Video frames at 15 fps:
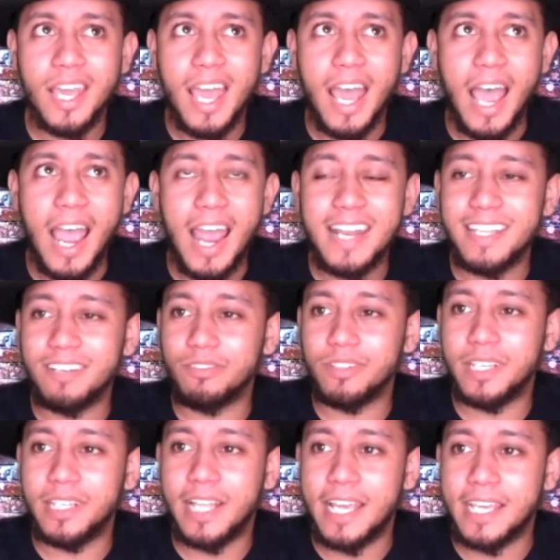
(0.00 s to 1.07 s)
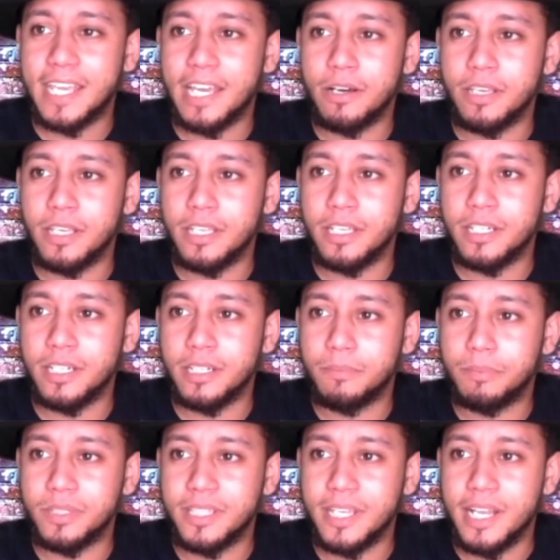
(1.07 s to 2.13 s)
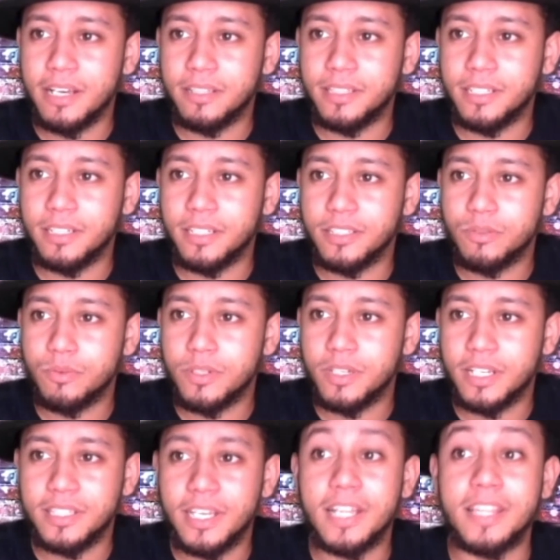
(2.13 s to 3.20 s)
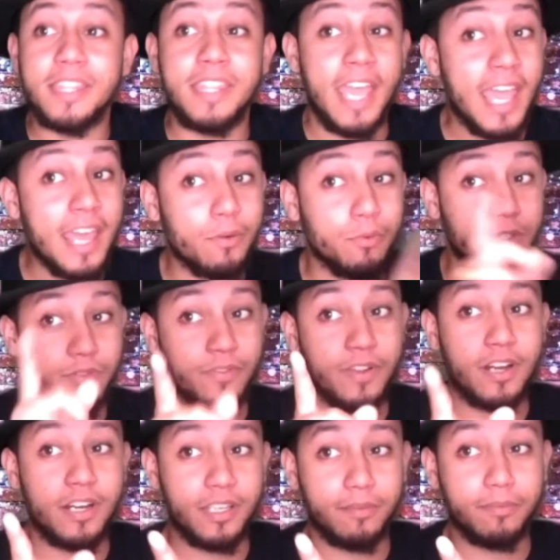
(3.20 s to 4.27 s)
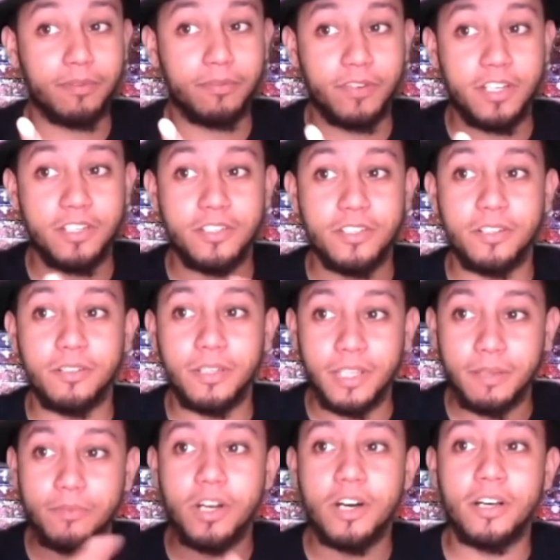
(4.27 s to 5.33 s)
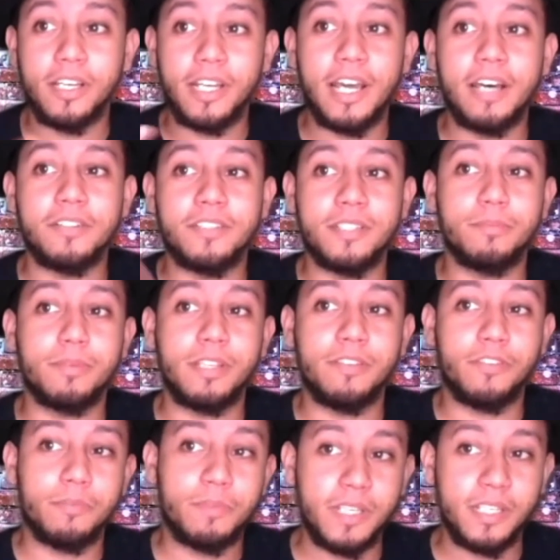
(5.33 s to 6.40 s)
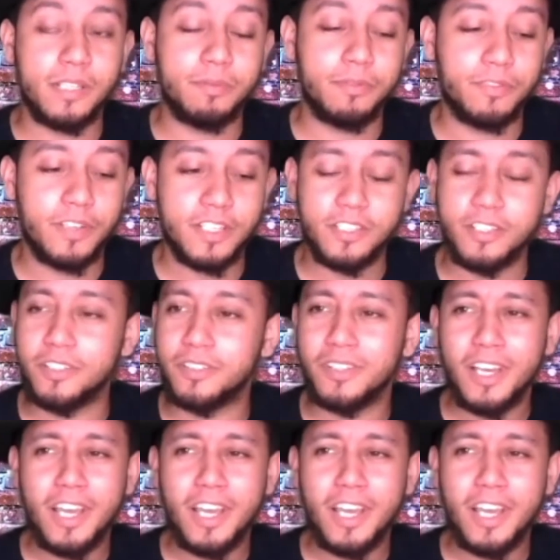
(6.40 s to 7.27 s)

I didn't really like how he put that out there on Twitter. I thought that was very unprofessional. Him calling out somebody for being unprofessional.